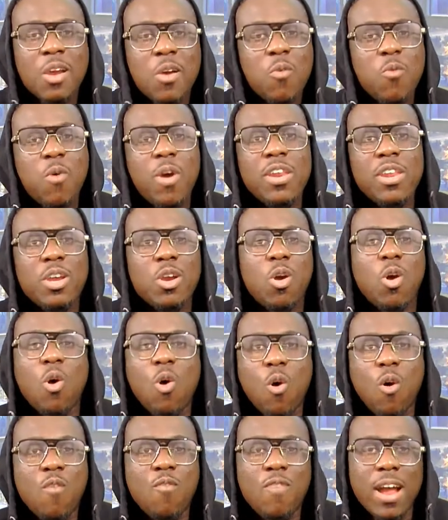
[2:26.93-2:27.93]
When you
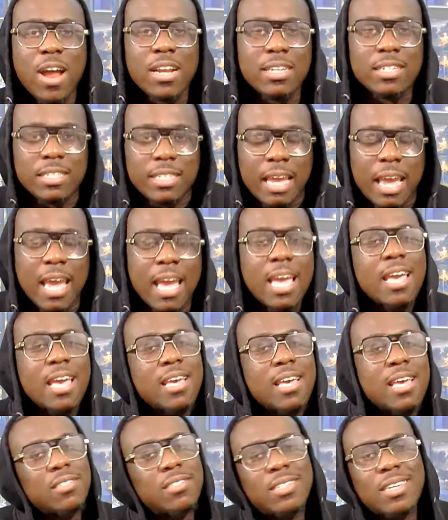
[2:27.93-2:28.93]
go over there,
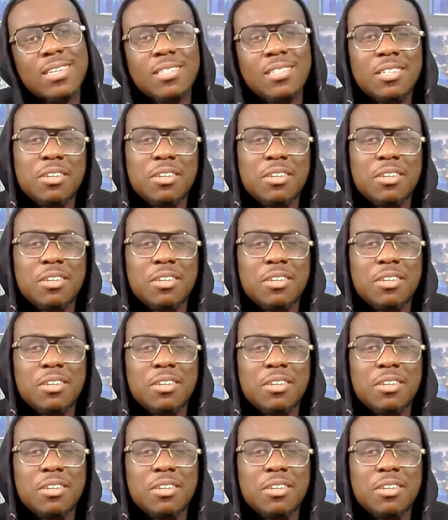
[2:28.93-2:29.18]
just,